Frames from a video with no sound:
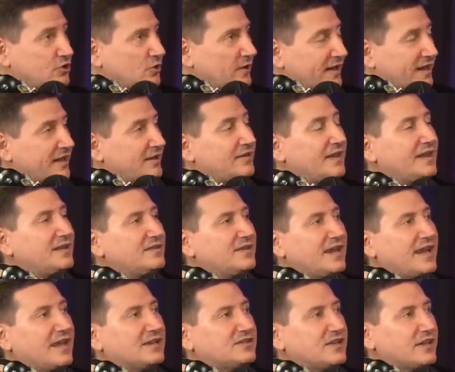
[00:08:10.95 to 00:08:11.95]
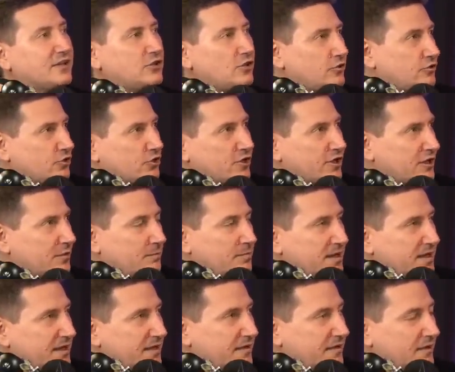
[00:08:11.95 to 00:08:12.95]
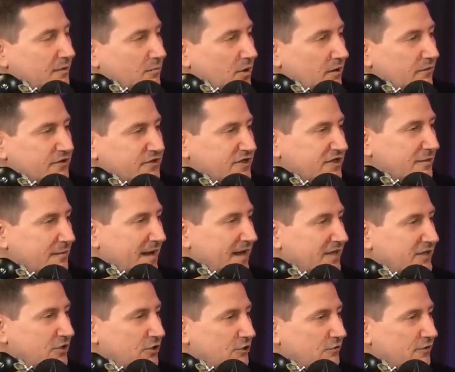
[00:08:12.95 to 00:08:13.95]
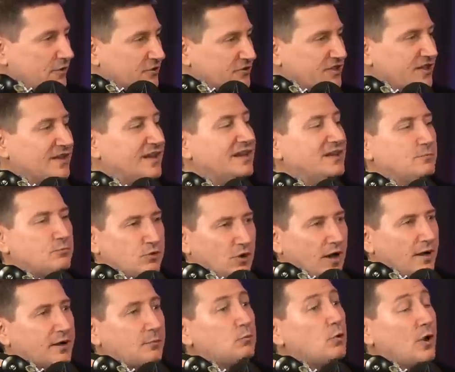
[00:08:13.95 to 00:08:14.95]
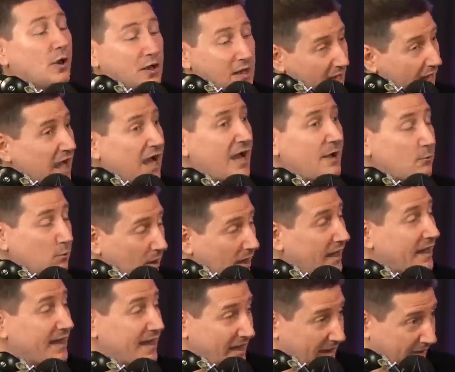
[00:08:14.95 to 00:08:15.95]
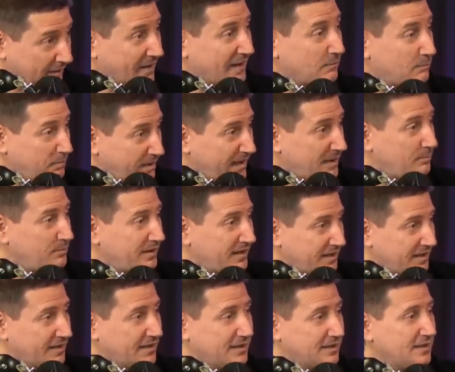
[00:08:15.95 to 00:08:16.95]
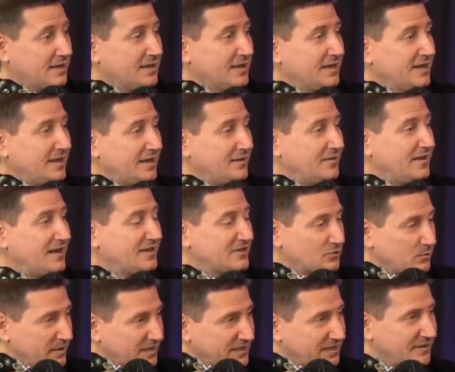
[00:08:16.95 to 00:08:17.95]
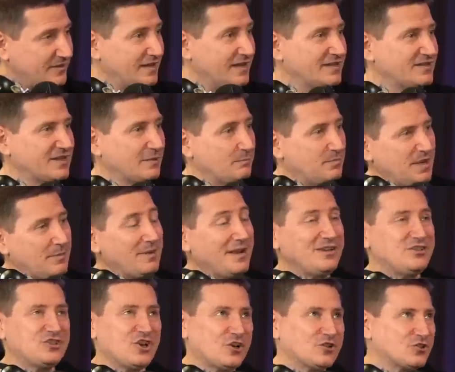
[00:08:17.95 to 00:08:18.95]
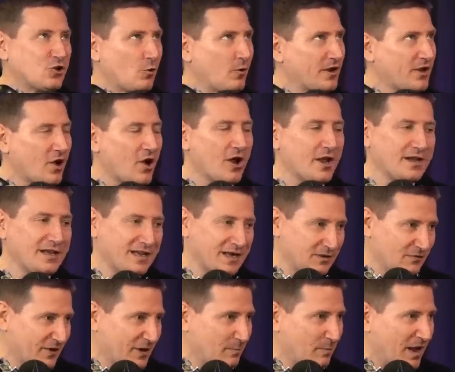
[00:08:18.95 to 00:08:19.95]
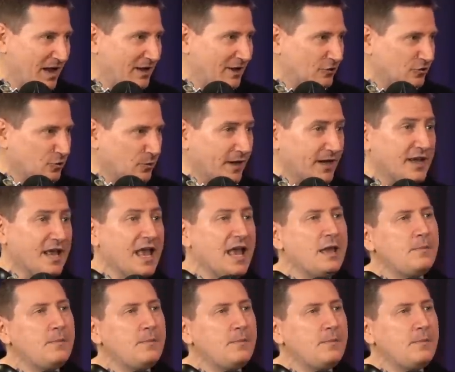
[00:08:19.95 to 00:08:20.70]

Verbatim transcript: Like they, they asked like, you're going to be in the Marvel Cinematic Universe. And then he brought up, well, I, I, I am Pip in, in this, and we did this, and Pip, and he starts going on in a very Patton Oswalt way.